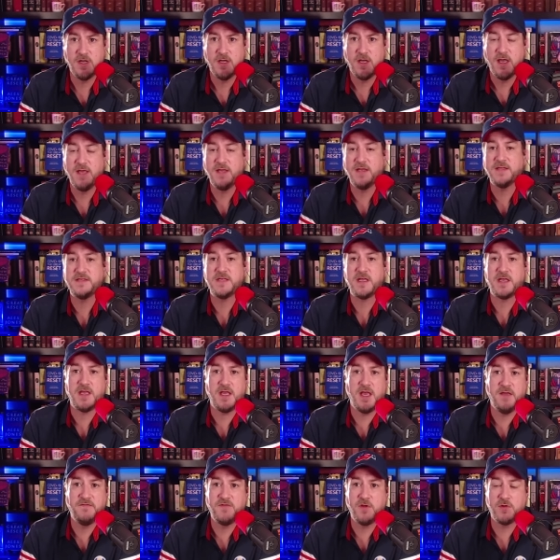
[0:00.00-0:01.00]
And it's like,
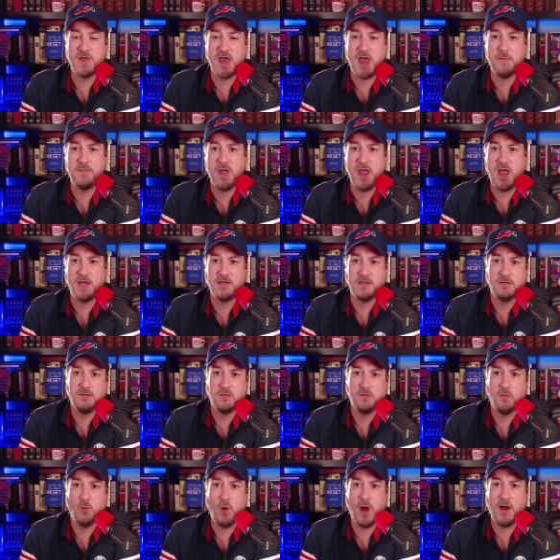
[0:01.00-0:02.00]
if they're that bad,
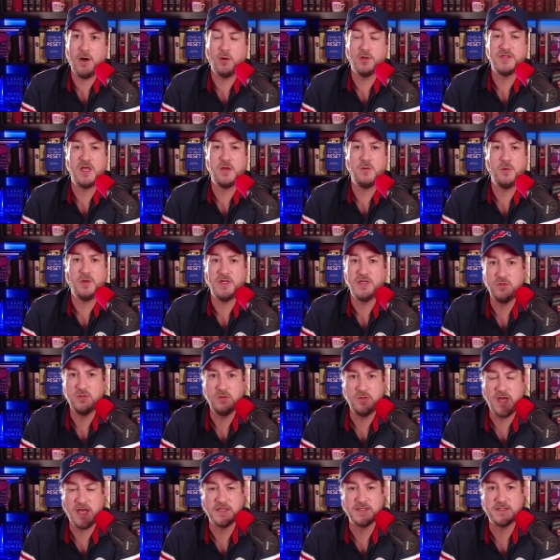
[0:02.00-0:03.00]
why don't they really do
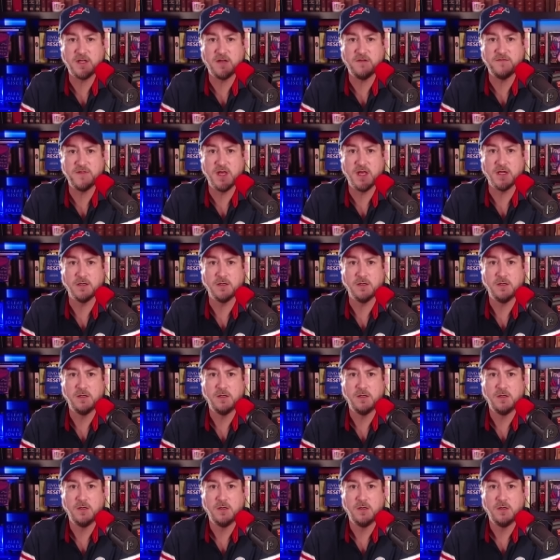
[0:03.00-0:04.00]
that stuff then?
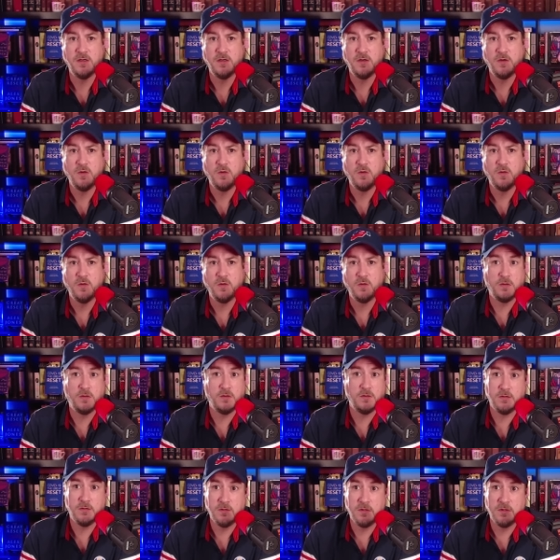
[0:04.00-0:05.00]

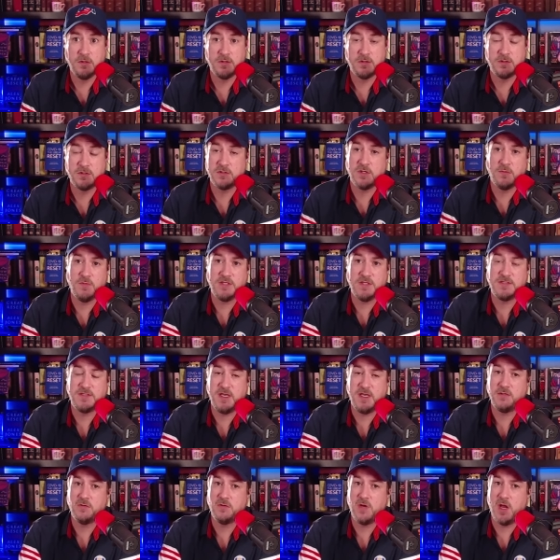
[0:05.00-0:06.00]
Yeah. So I'm not
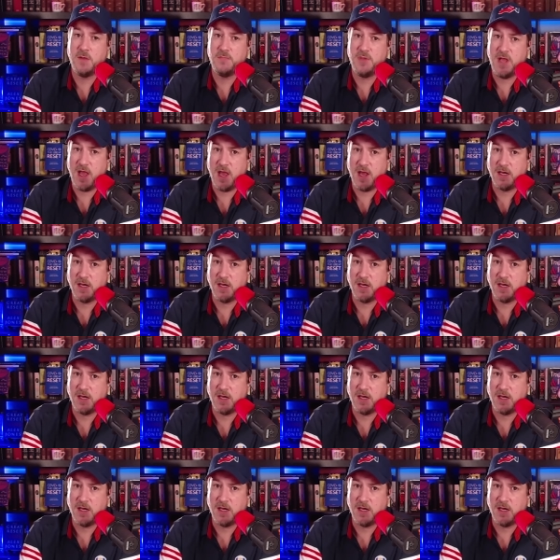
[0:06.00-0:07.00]
saying they're not bad.
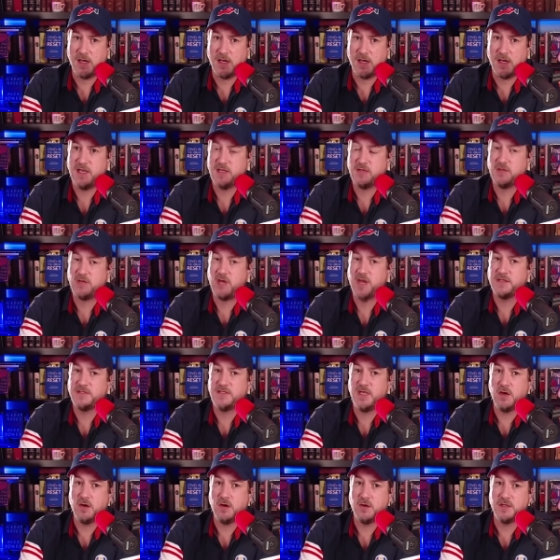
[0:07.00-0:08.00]
I'm not saying they're not
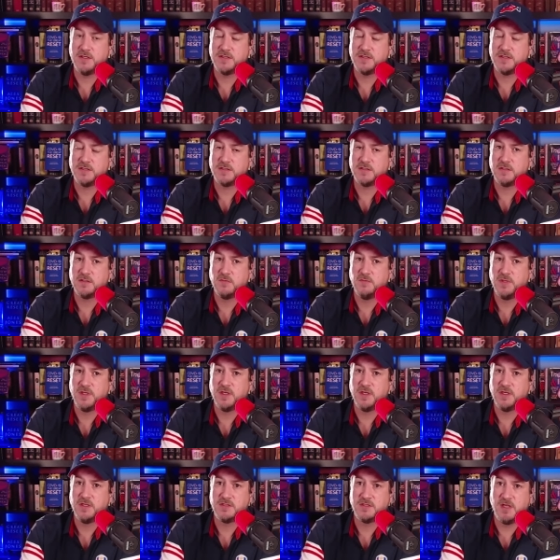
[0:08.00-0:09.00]
terrorists,
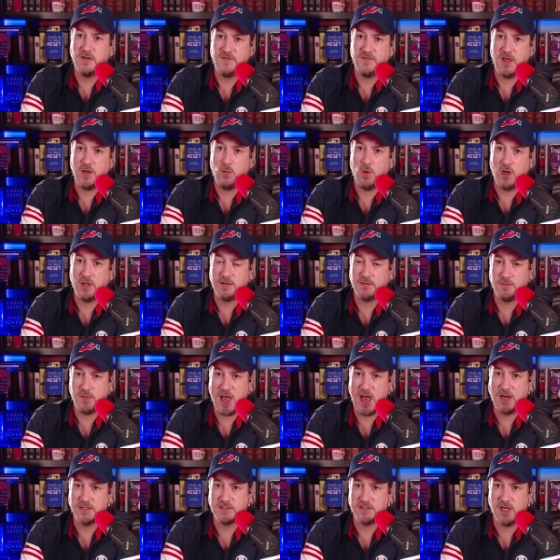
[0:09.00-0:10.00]
because if they want
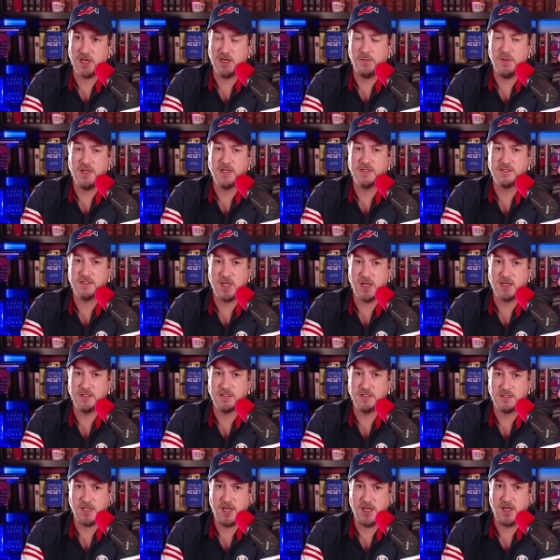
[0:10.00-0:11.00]
Palestine to be a second
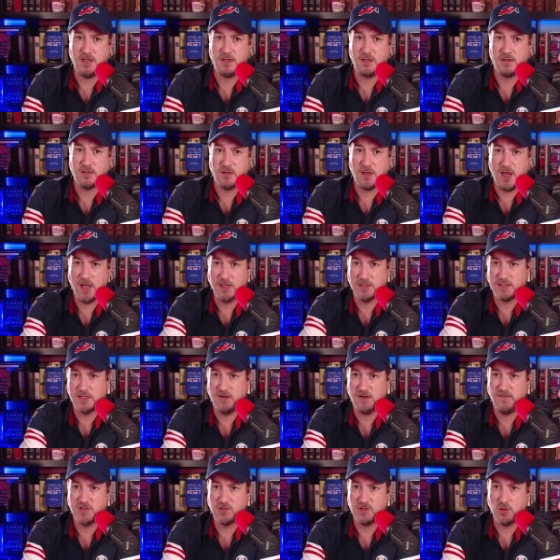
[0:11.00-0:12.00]
state outside
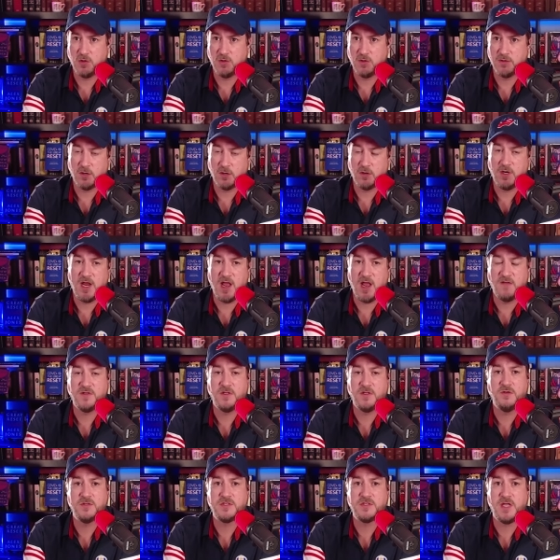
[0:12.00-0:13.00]
of Israel, they're going to have
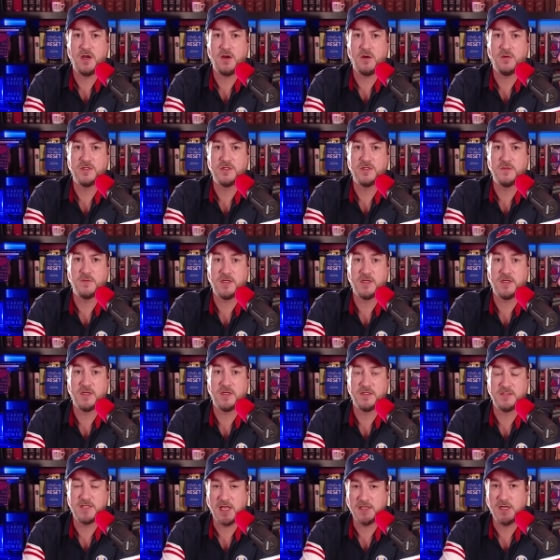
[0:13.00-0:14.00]
to use terrorism, because
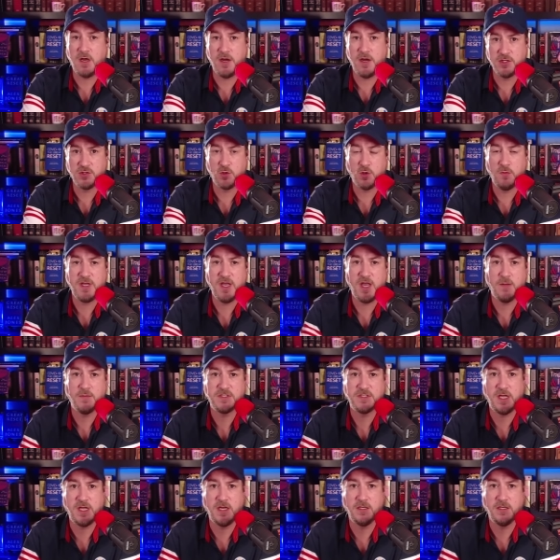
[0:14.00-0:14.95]
that's how Israel became a state.